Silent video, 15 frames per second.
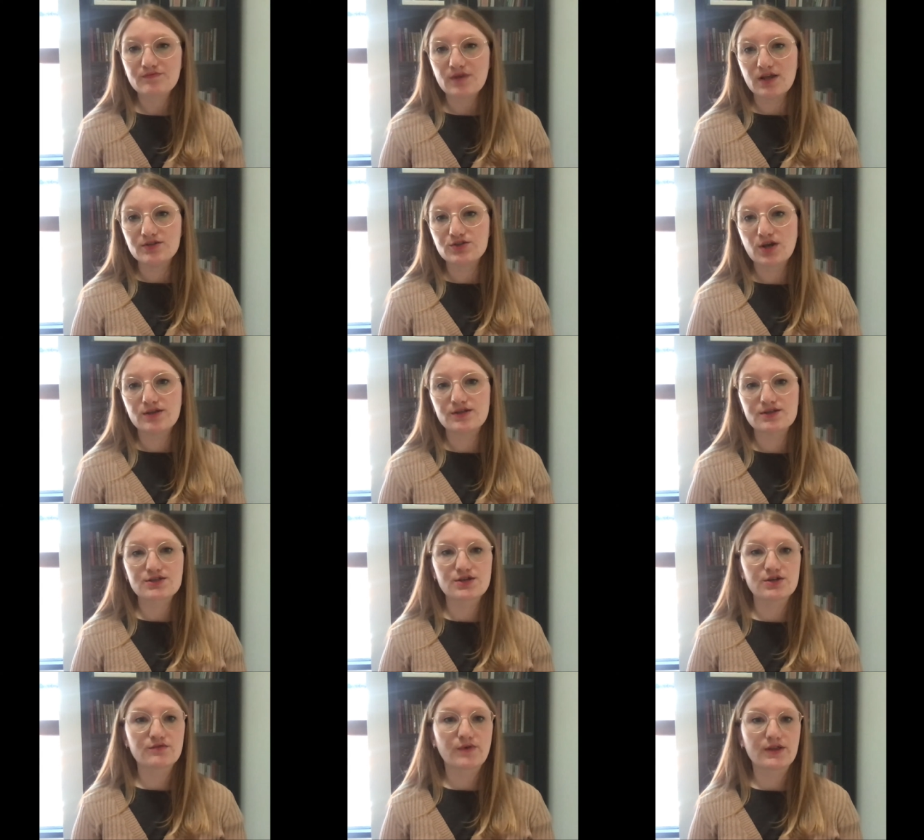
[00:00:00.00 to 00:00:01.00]
enjoying the
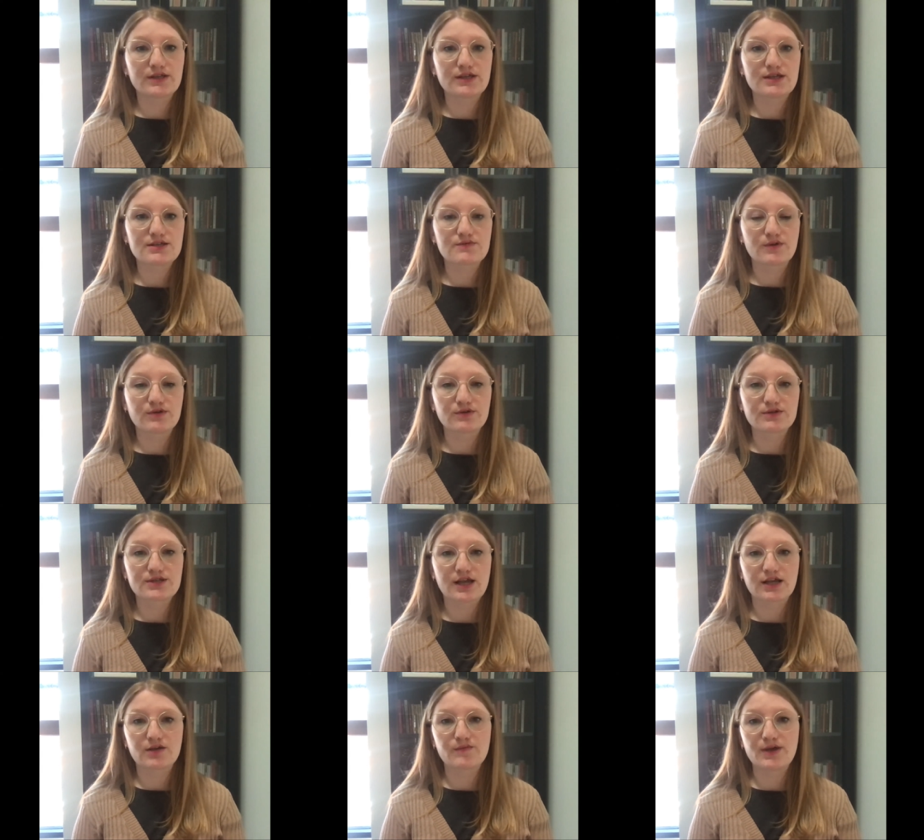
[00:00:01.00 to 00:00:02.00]
sun while he eats what looks
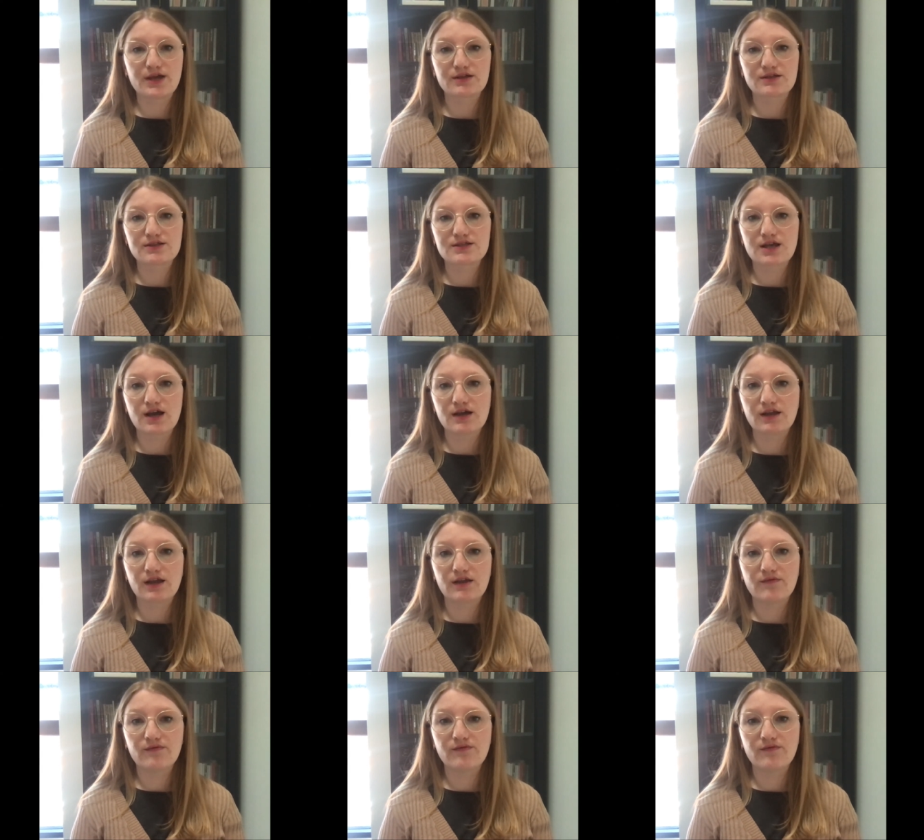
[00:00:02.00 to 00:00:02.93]
like a bacon sarnie.